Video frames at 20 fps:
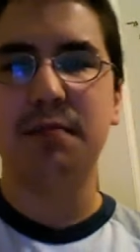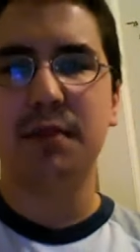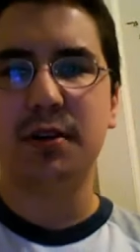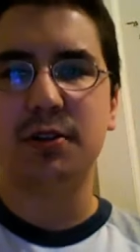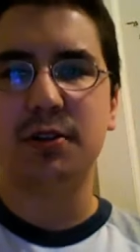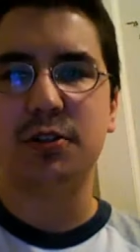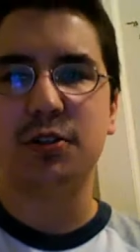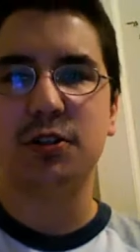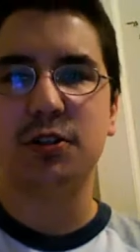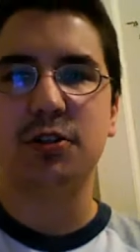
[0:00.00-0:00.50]
Not
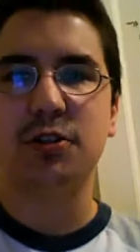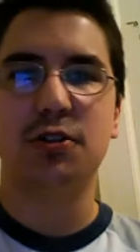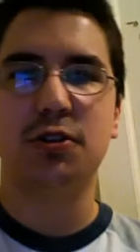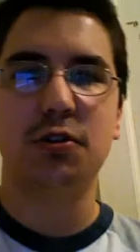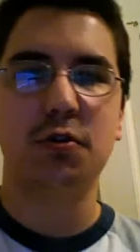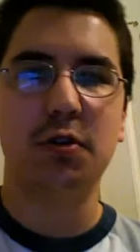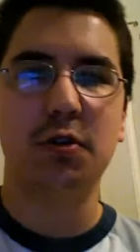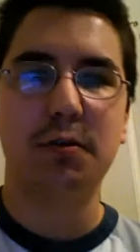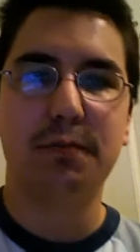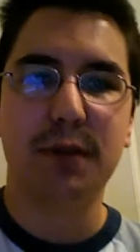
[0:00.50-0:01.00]
much
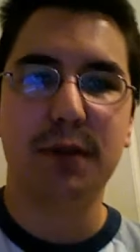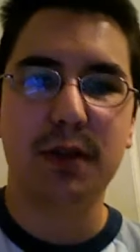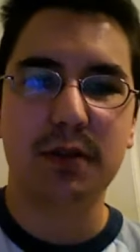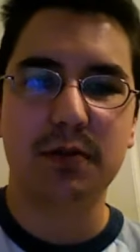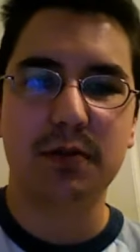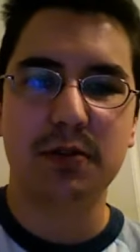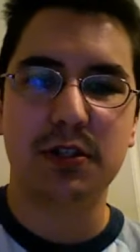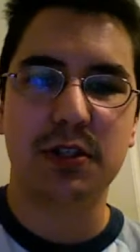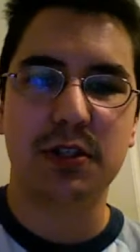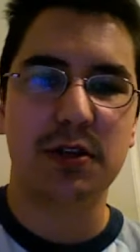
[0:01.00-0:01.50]
to it,
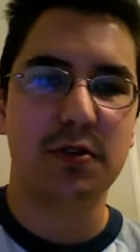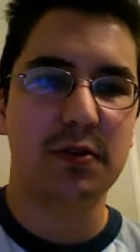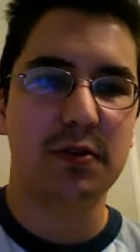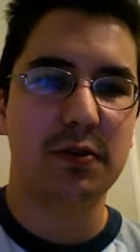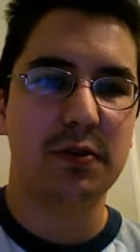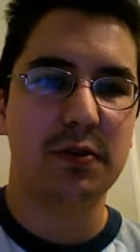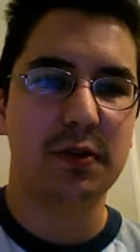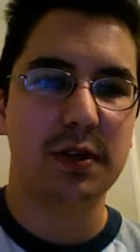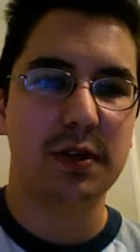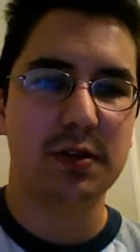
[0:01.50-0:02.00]
but it was
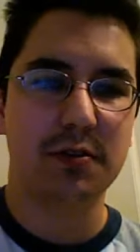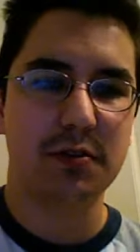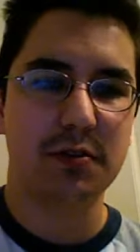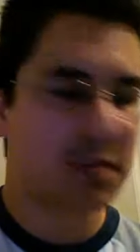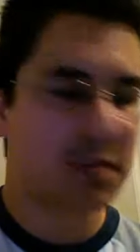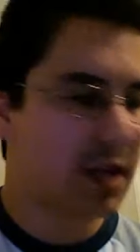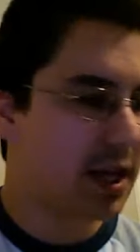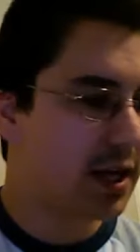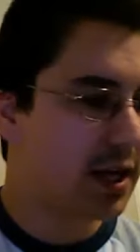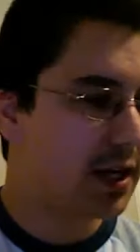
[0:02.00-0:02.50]
still
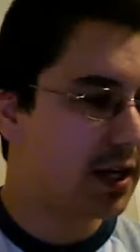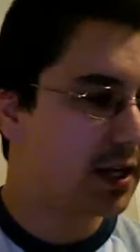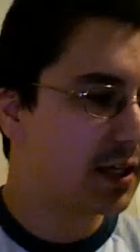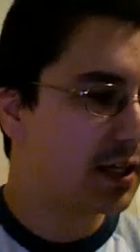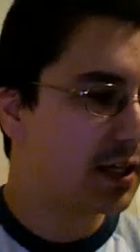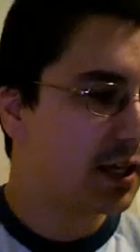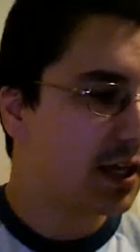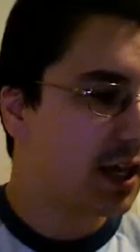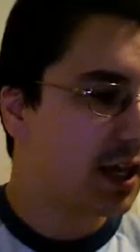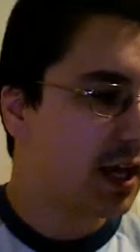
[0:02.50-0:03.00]

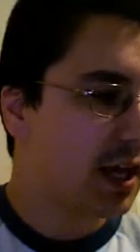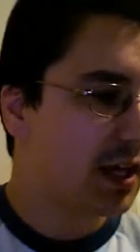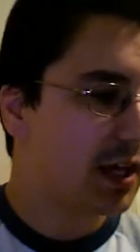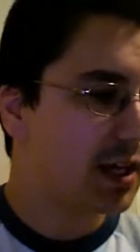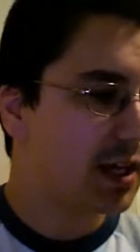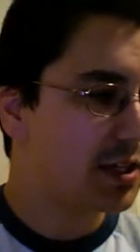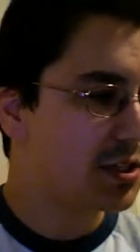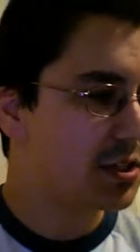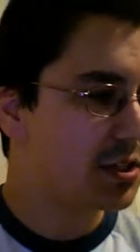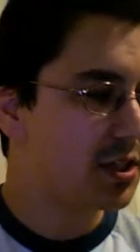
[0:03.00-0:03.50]
entertaining. I
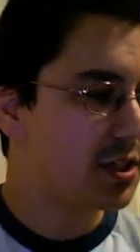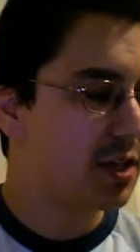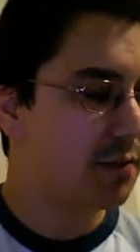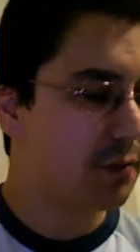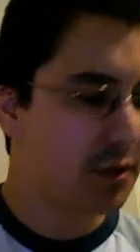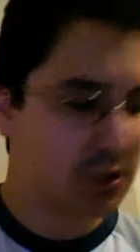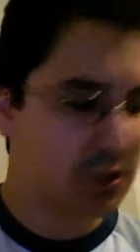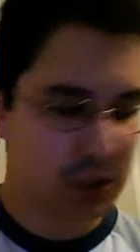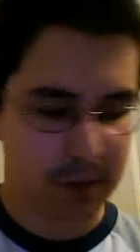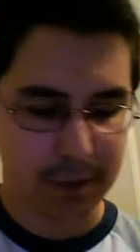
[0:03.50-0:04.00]
can't
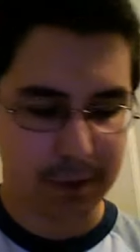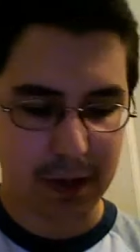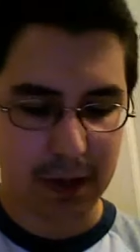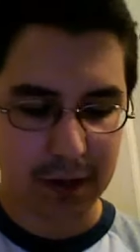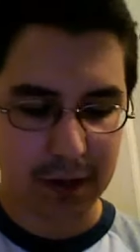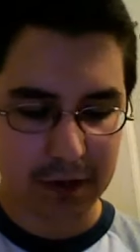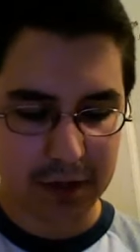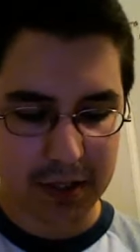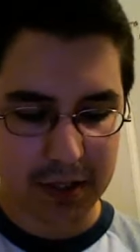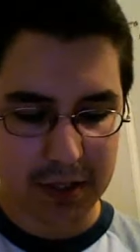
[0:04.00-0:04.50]
say much
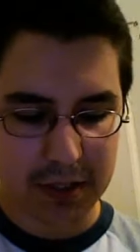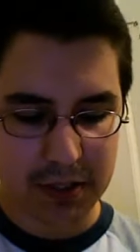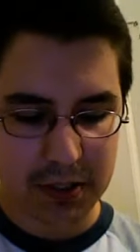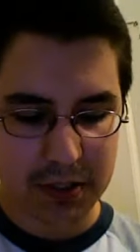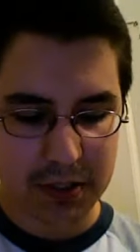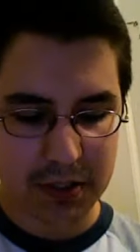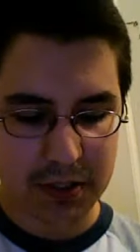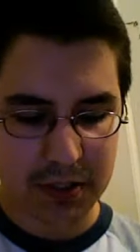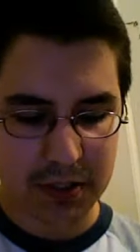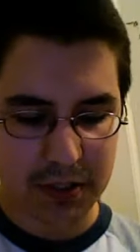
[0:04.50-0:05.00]
about
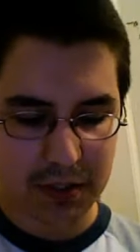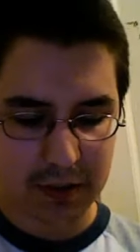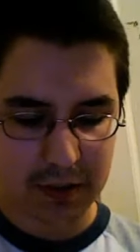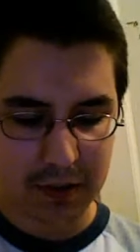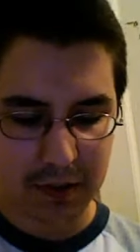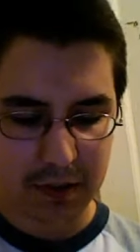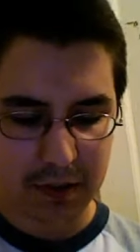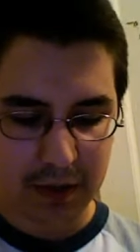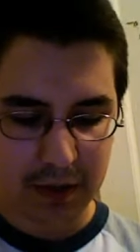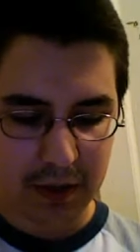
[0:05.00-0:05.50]
this,
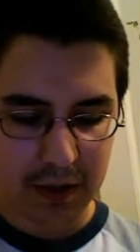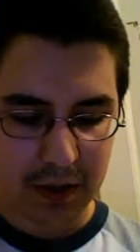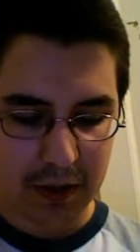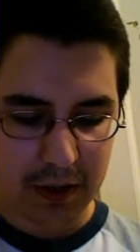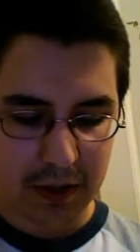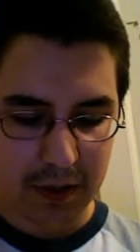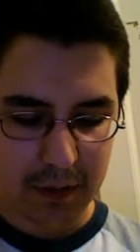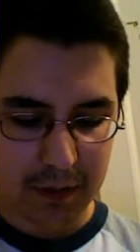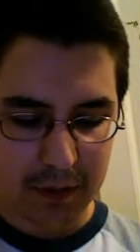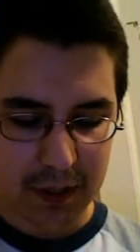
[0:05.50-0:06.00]

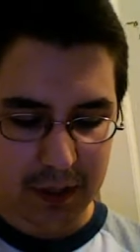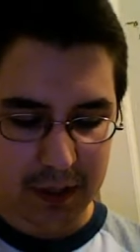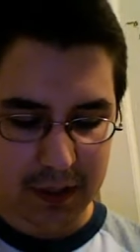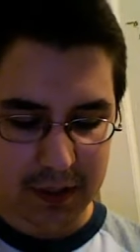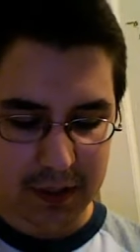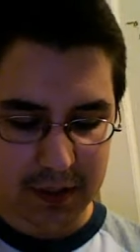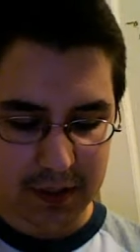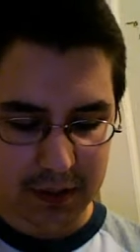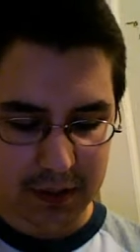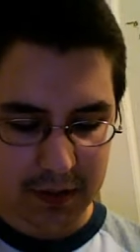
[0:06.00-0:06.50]

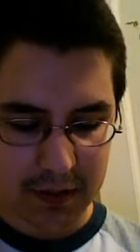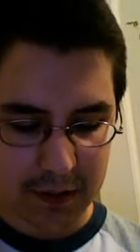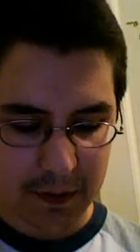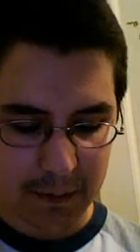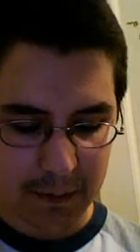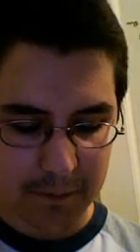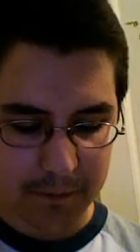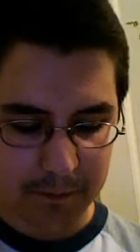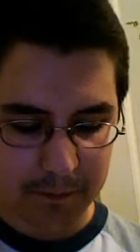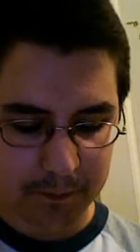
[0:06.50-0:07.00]

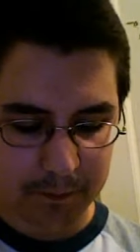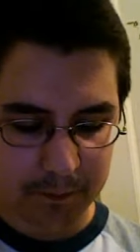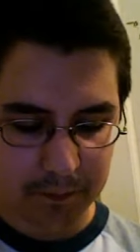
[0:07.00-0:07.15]
but